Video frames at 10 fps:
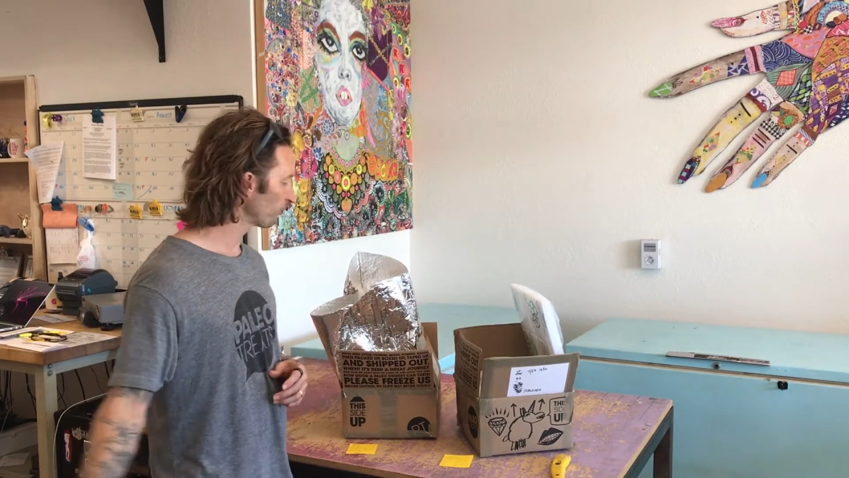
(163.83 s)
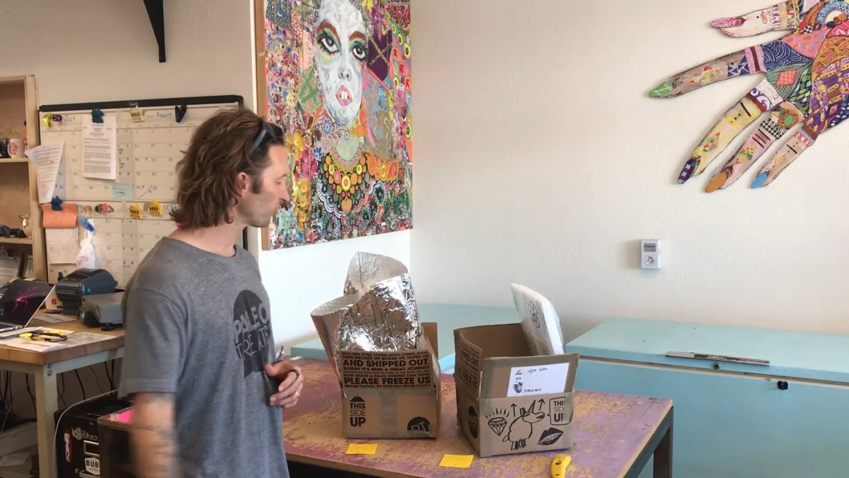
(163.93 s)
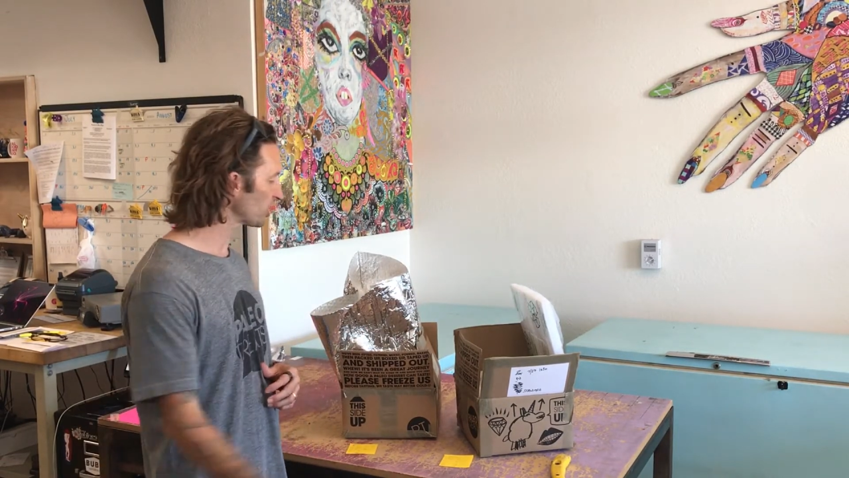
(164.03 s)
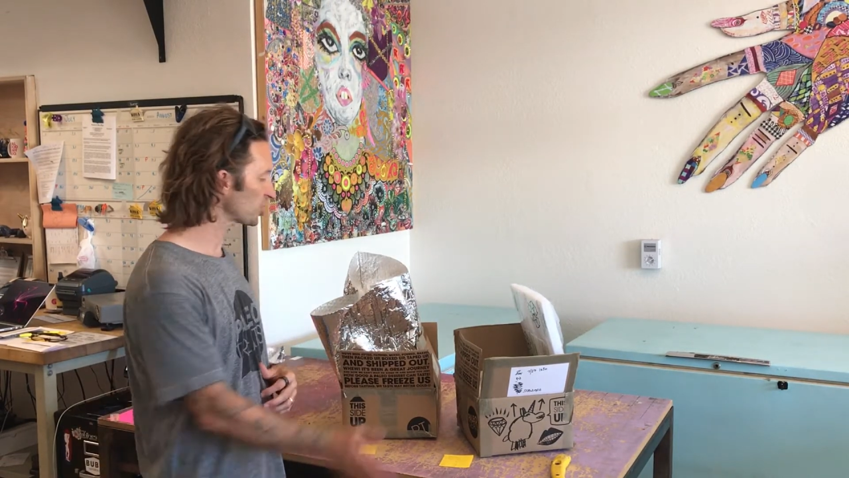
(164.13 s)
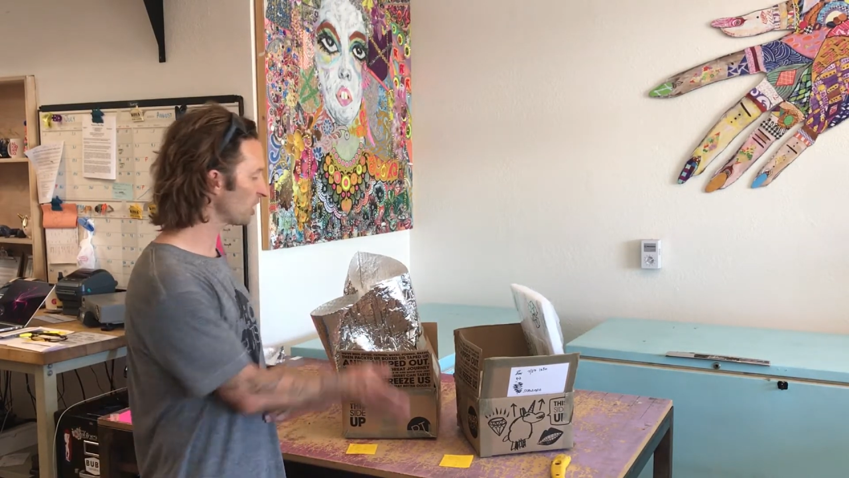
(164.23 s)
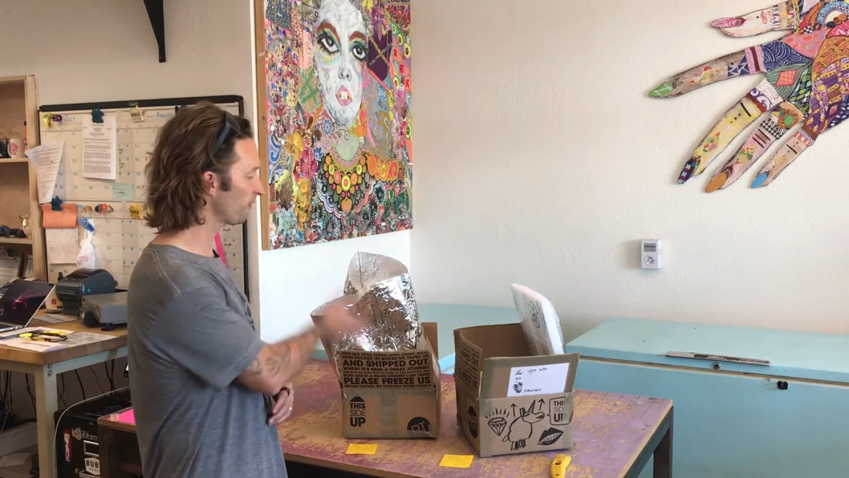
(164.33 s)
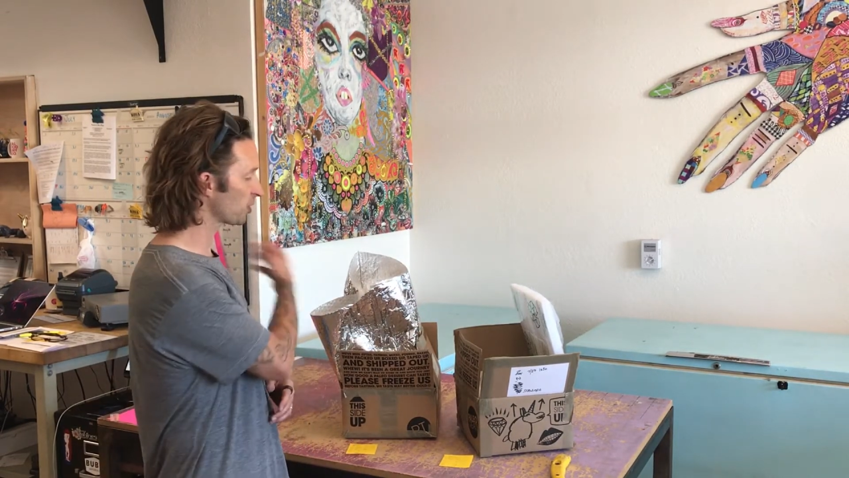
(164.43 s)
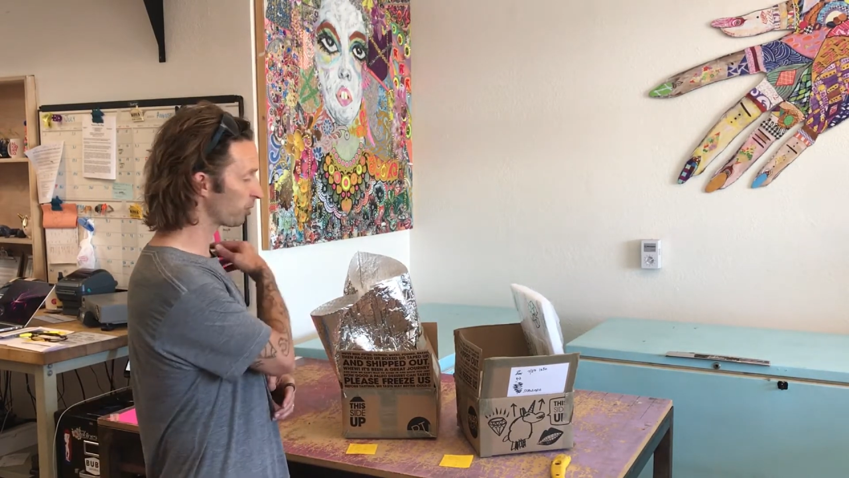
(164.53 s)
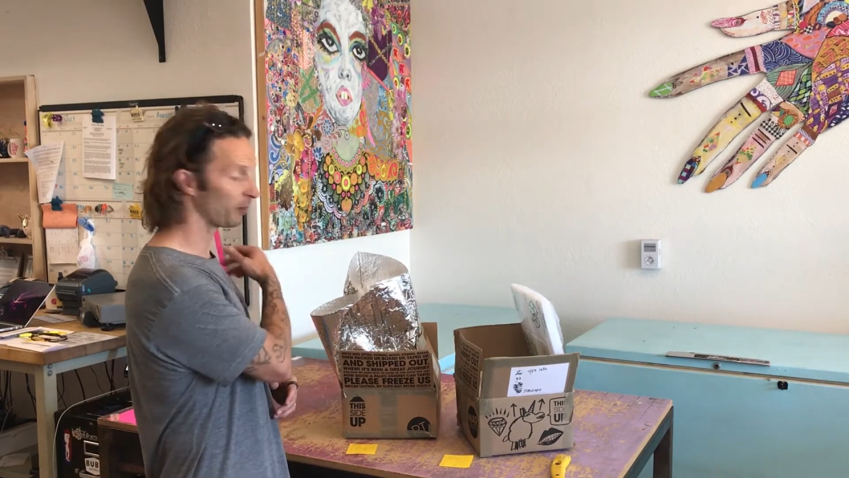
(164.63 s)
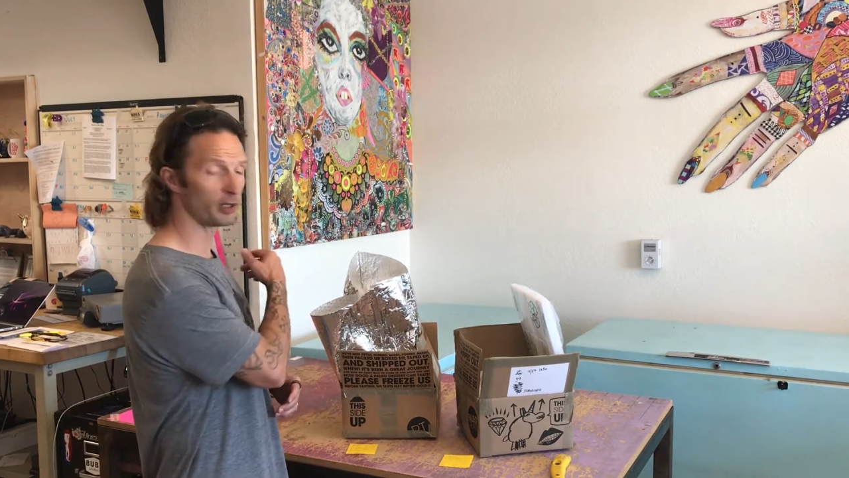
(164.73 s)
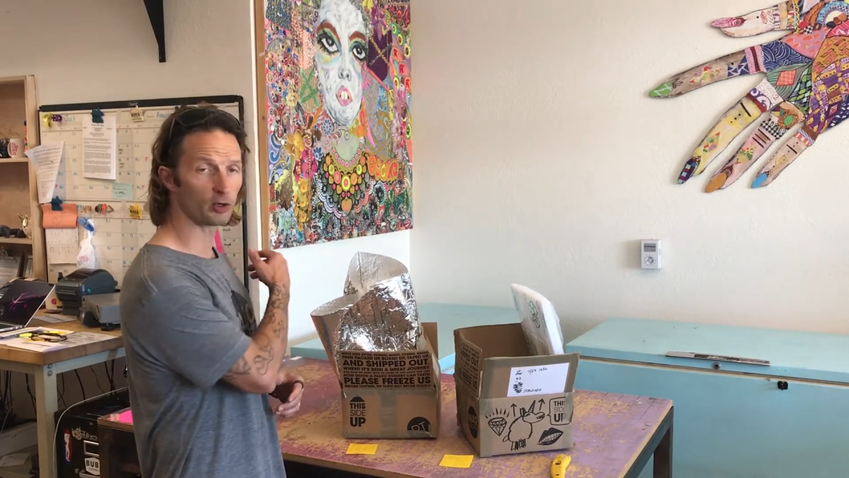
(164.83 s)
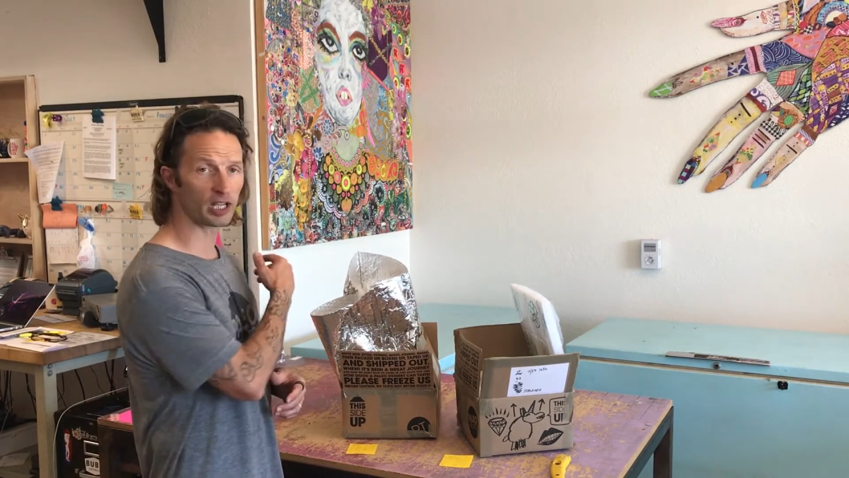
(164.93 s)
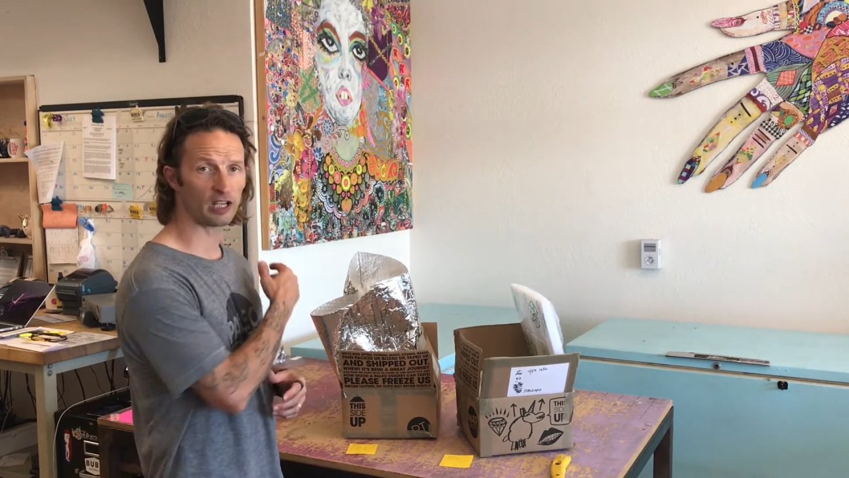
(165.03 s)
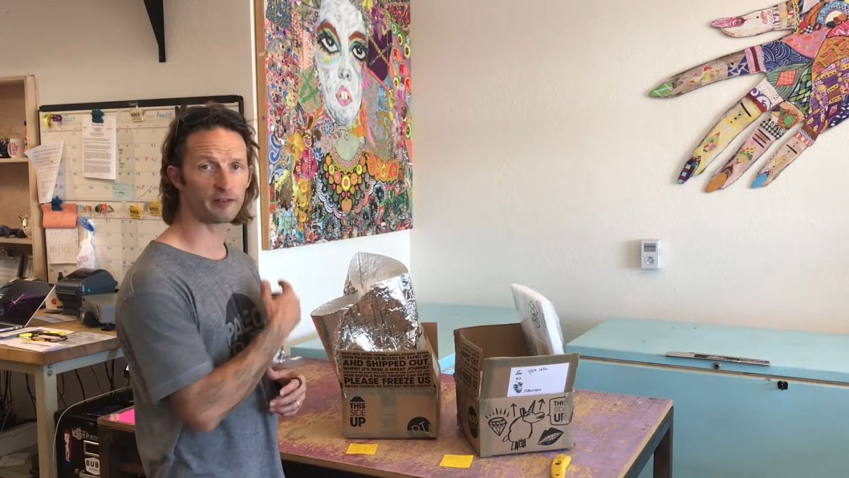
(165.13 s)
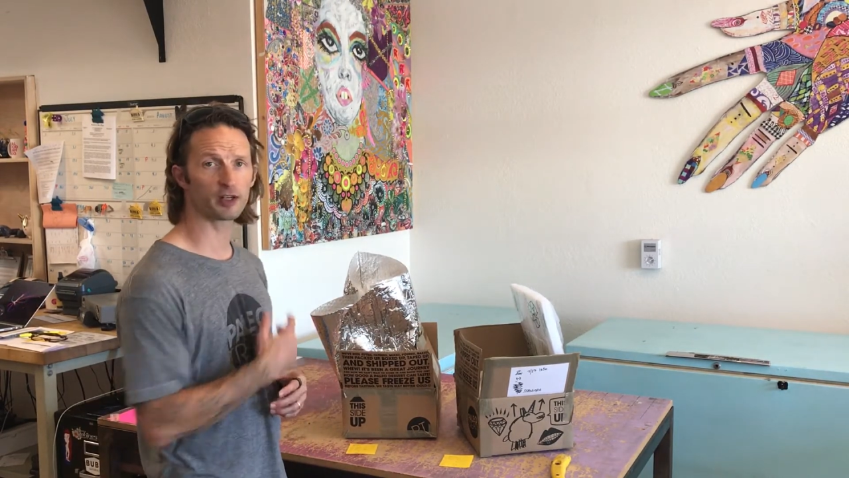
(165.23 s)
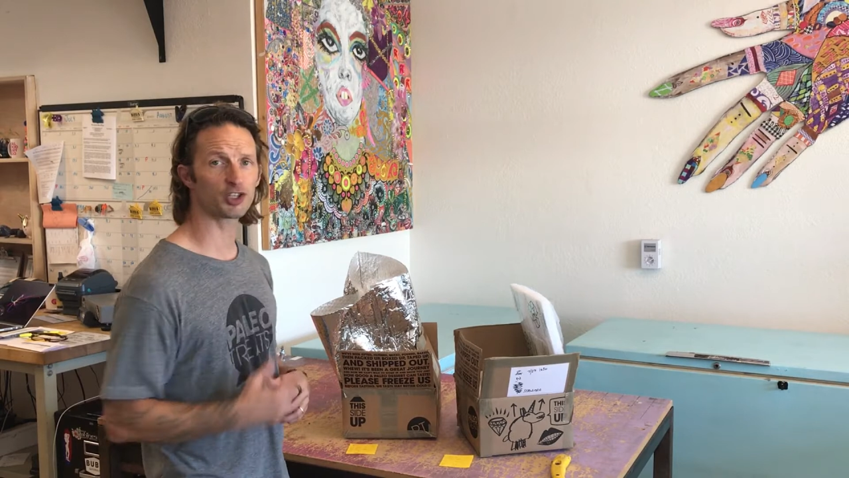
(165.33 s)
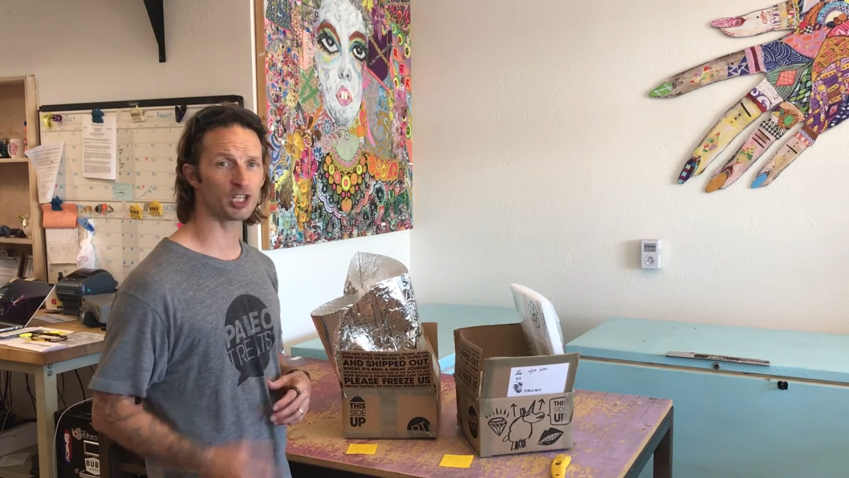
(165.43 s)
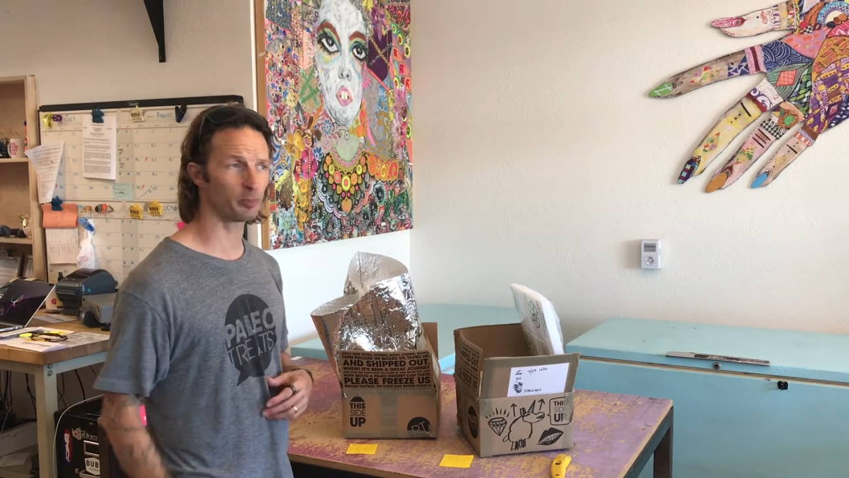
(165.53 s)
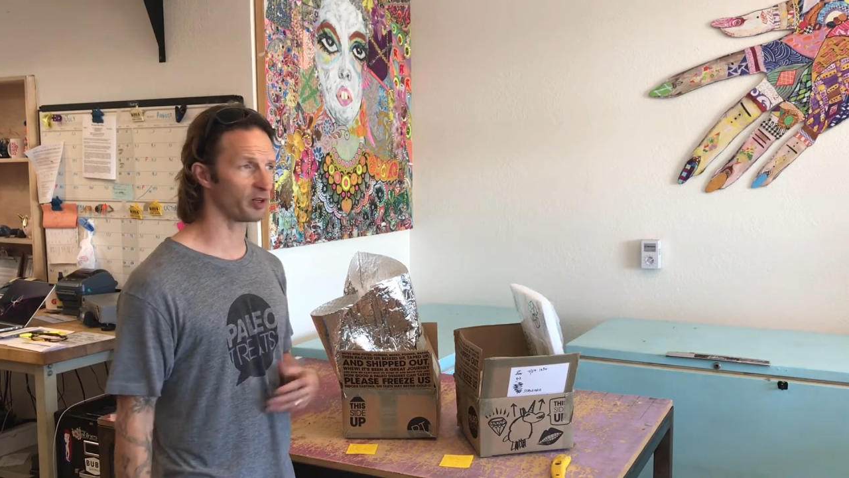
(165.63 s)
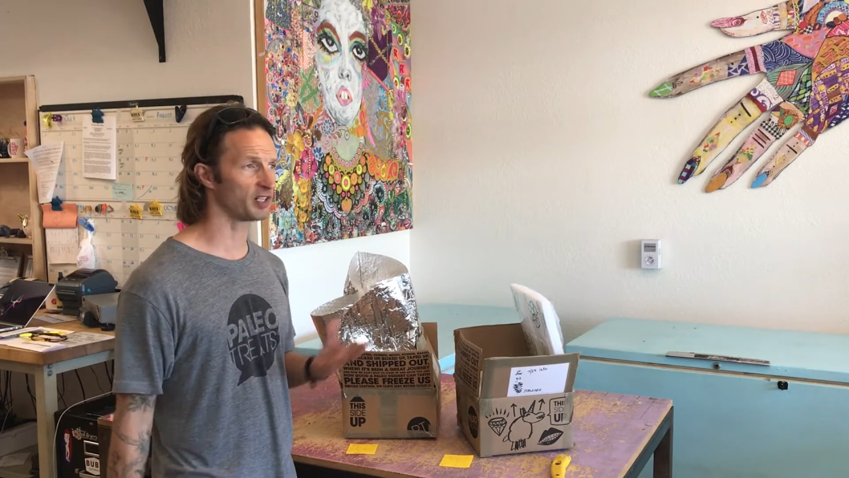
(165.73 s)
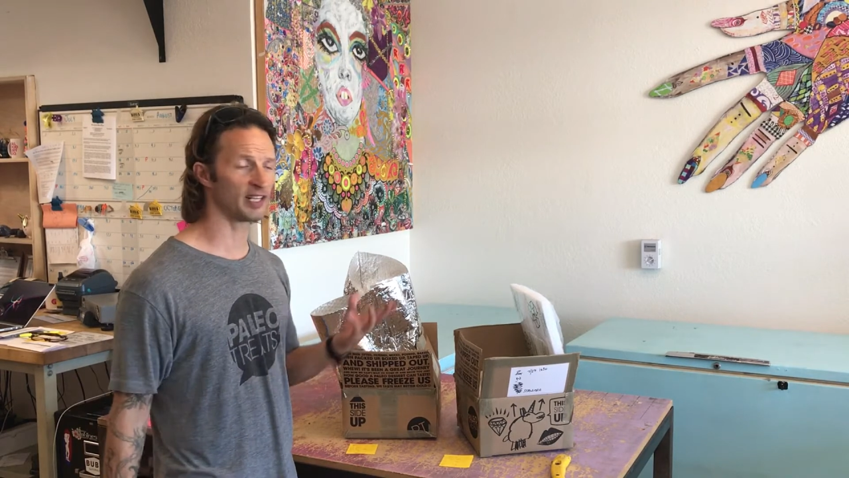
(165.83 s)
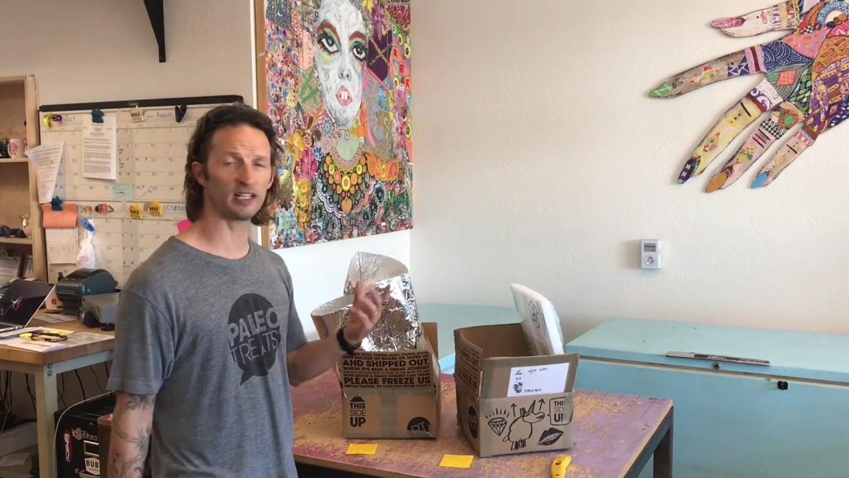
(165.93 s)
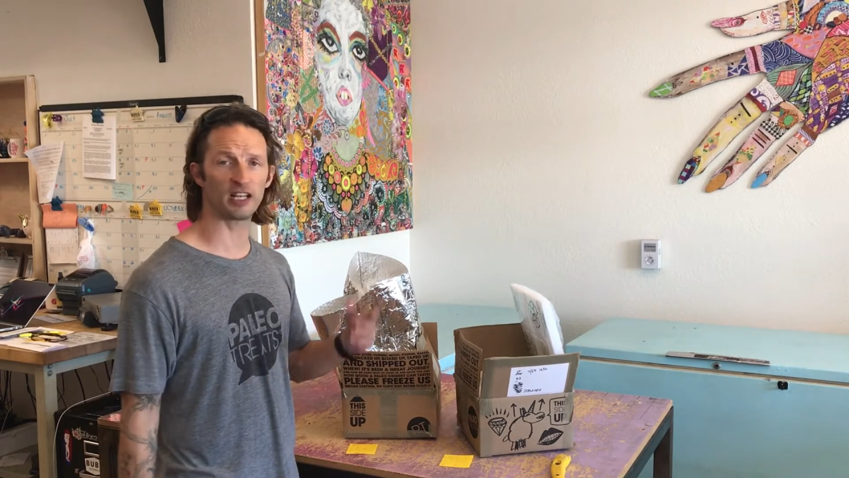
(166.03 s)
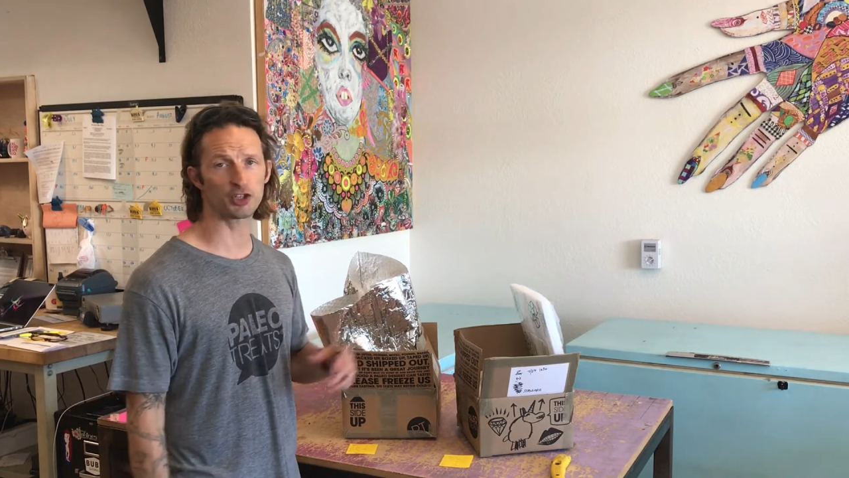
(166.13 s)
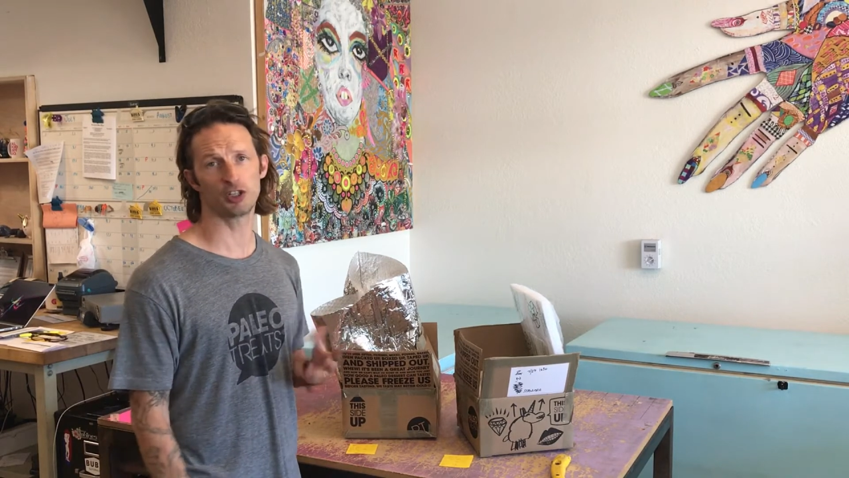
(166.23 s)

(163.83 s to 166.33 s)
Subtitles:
This stuff is probably okay if you're going to ship it a day less,